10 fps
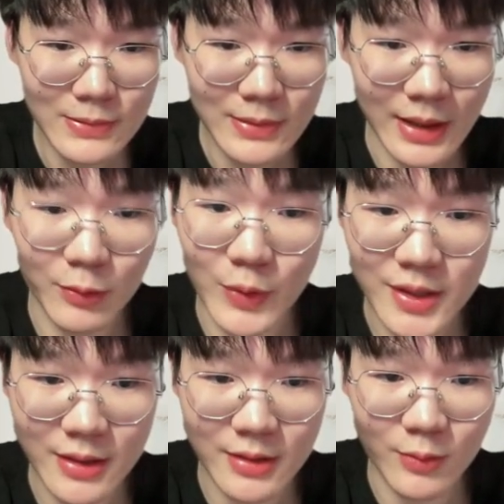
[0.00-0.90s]
and
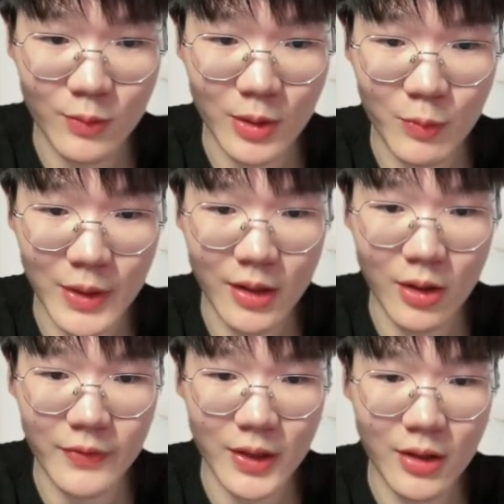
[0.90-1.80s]
which is what we
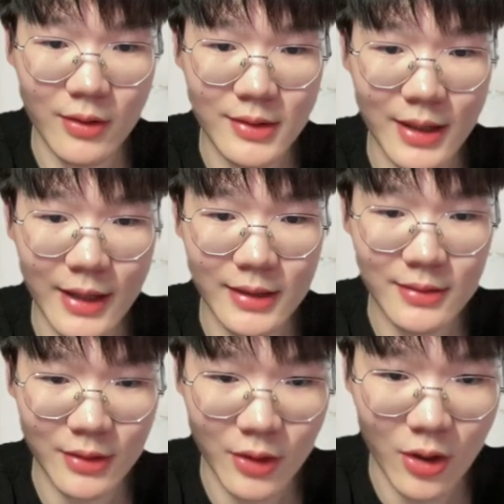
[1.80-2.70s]
often call the
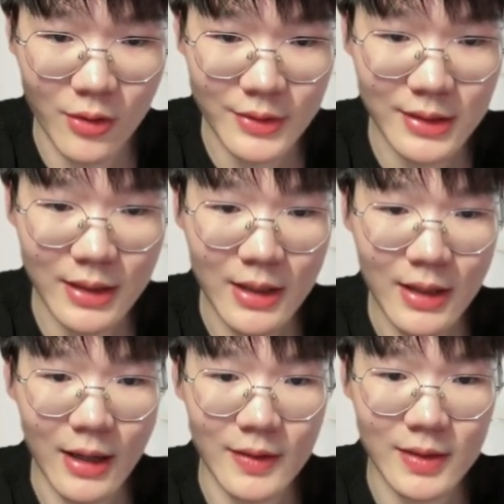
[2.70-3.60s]
adding the cost
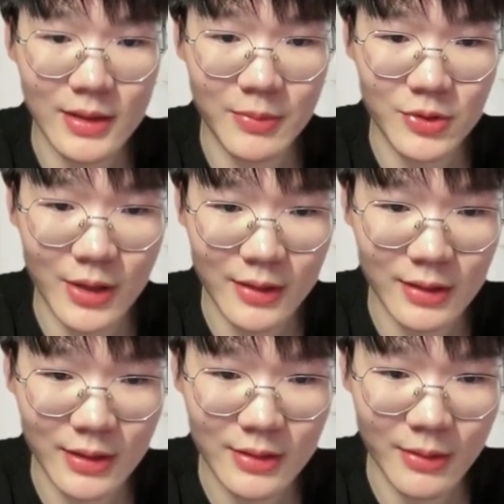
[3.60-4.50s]
and
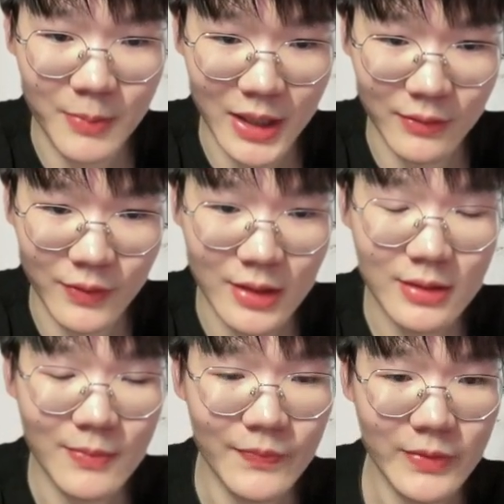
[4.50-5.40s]
subtracting the
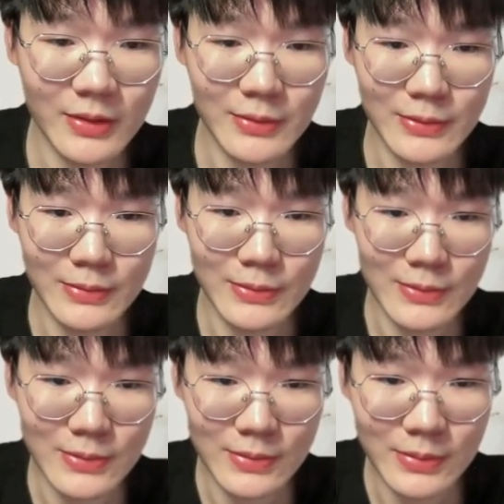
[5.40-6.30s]
benefits.
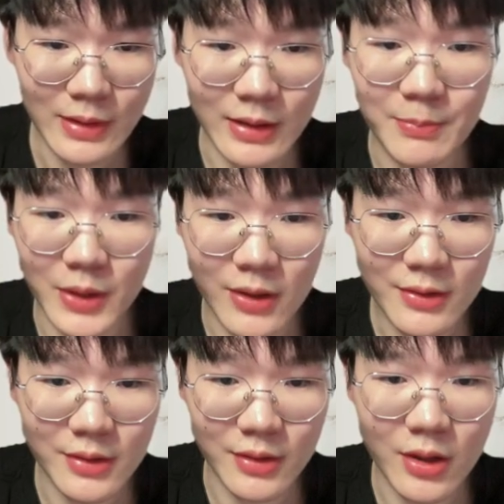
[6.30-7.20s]
And
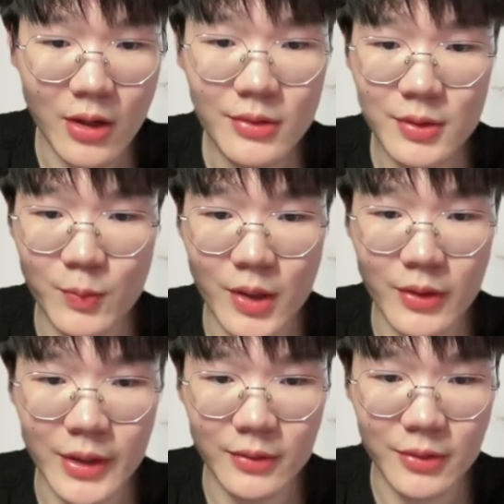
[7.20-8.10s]
because the cost
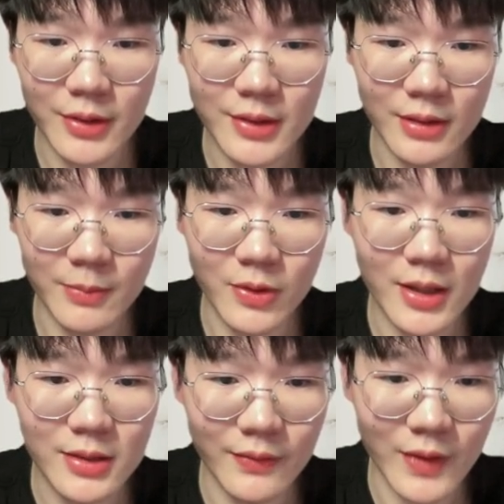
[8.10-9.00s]
will increase the
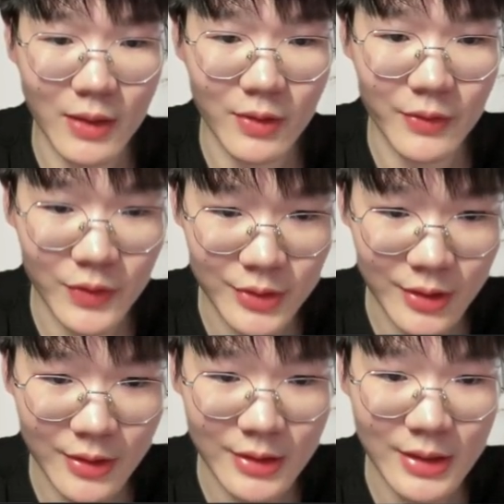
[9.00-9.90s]
price of our
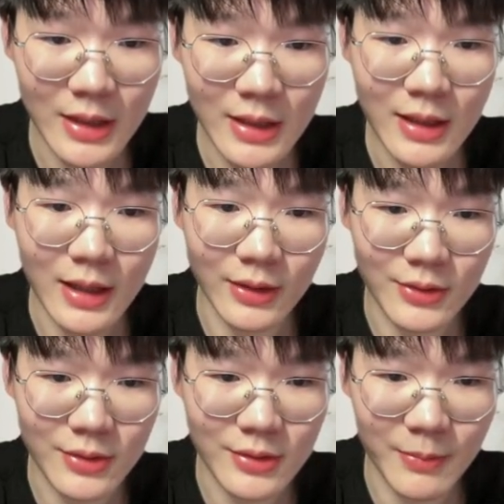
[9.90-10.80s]
futures, and
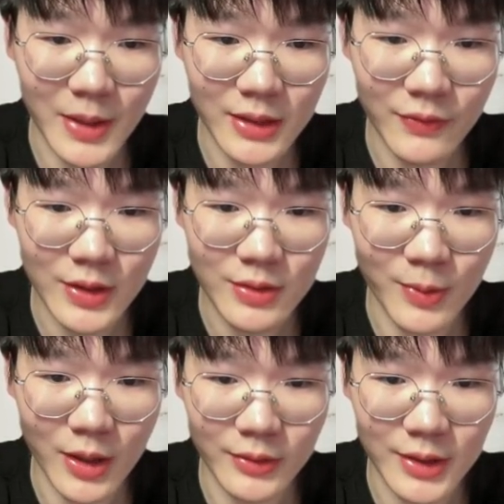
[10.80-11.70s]
also the
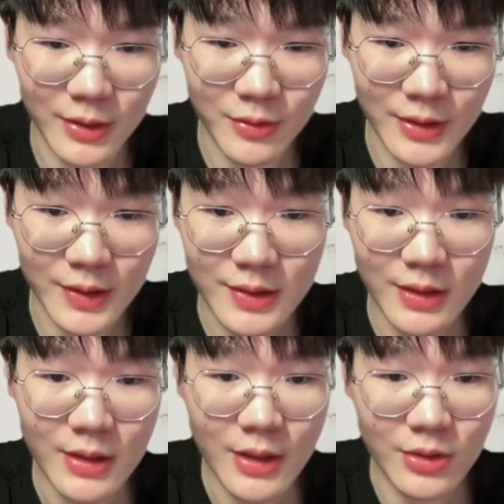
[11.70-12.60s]
benefits will
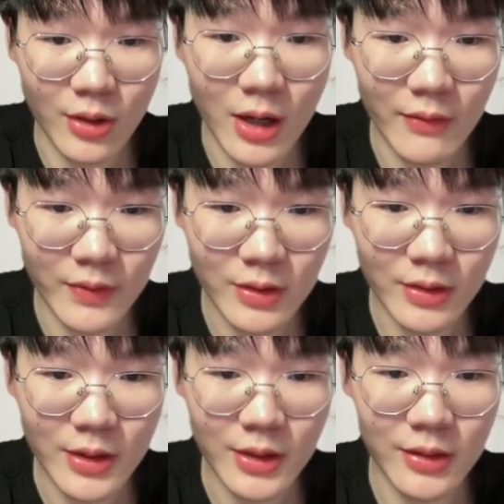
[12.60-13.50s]
decrease. So
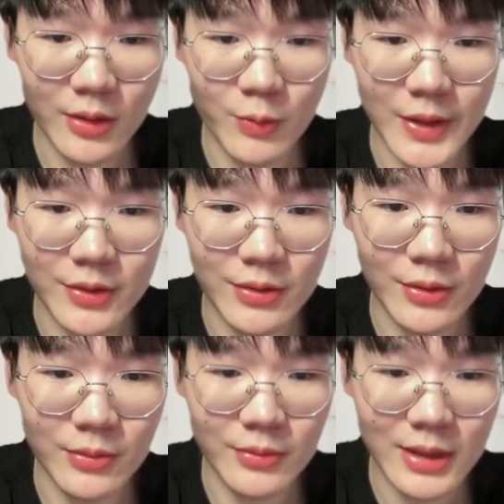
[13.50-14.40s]
however, here we
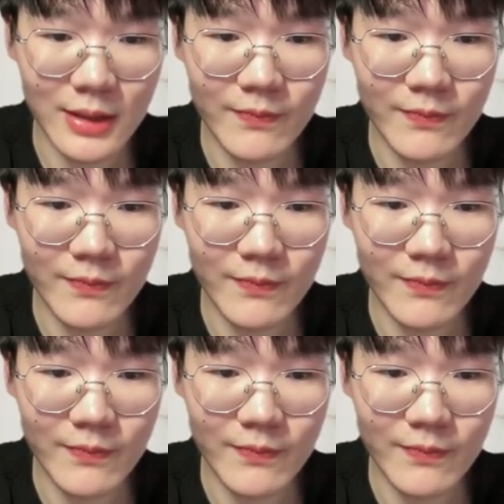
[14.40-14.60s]
don't